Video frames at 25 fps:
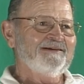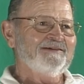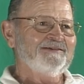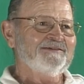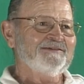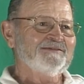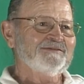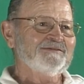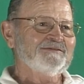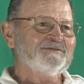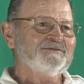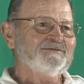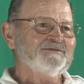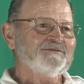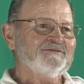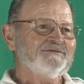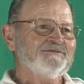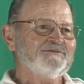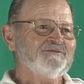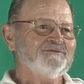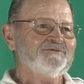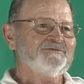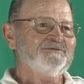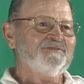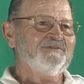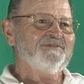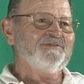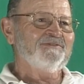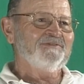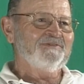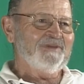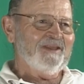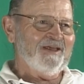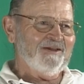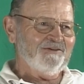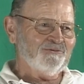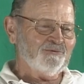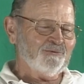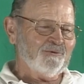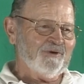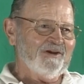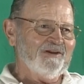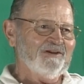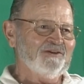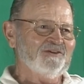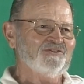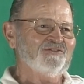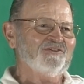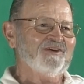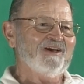you to have it; he'd issue it. that's right,
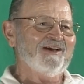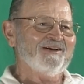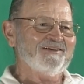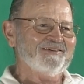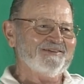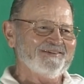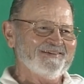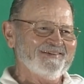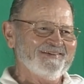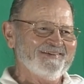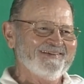exactly.